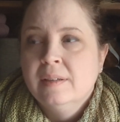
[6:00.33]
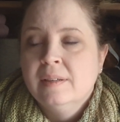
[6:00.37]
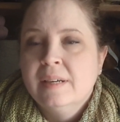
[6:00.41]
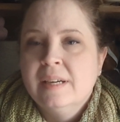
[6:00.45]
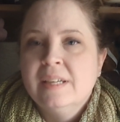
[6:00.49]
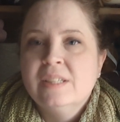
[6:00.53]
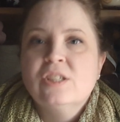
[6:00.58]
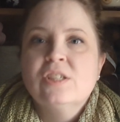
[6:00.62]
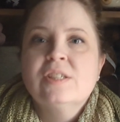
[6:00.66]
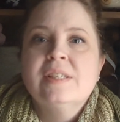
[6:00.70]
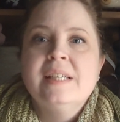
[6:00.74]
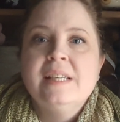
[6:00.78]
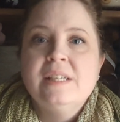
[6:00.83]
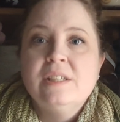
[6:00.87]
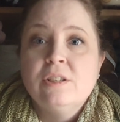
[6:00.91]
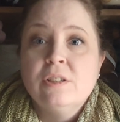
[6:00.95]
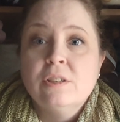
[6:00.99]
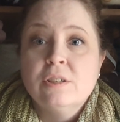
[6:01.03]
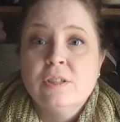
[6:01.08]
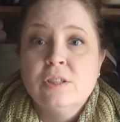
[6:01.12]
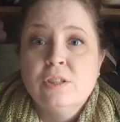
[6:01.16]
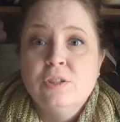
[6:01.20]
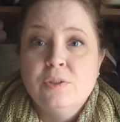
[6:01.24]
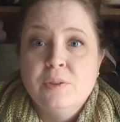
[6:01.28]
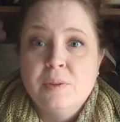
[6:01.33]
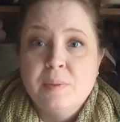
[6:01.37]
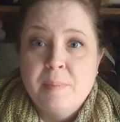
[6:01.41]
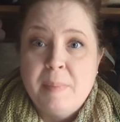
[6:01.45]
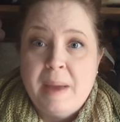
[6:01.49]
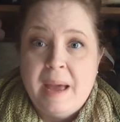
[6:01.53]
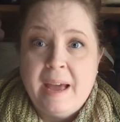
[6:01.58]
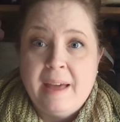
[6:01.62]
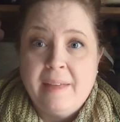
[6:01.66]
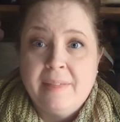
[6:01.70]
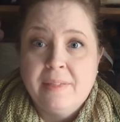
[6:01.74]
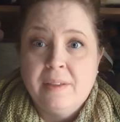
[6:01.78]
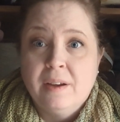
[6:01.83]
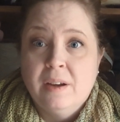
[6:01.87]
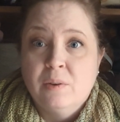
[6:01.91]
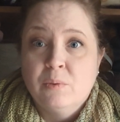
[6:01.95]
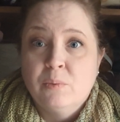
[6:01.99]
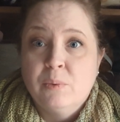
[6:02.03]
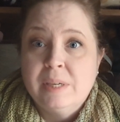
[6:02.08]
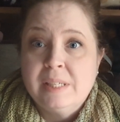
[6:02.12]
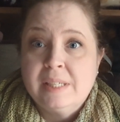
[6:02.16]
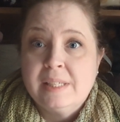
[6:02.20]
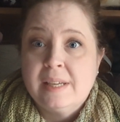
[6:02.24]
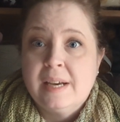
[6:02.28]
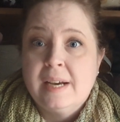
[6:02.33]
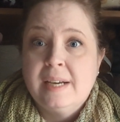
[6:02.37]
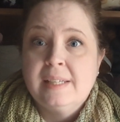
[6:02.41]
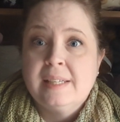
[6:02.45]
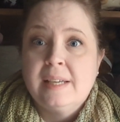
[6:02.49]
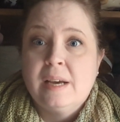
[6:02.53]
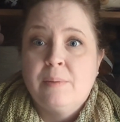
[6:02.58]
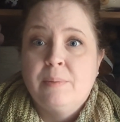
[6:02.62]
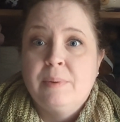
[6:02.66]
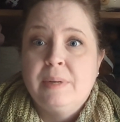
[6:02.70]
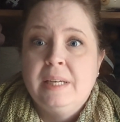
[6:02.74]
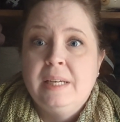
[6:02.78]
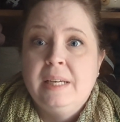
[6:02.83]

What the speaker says: It's just easier to do the math on what size I would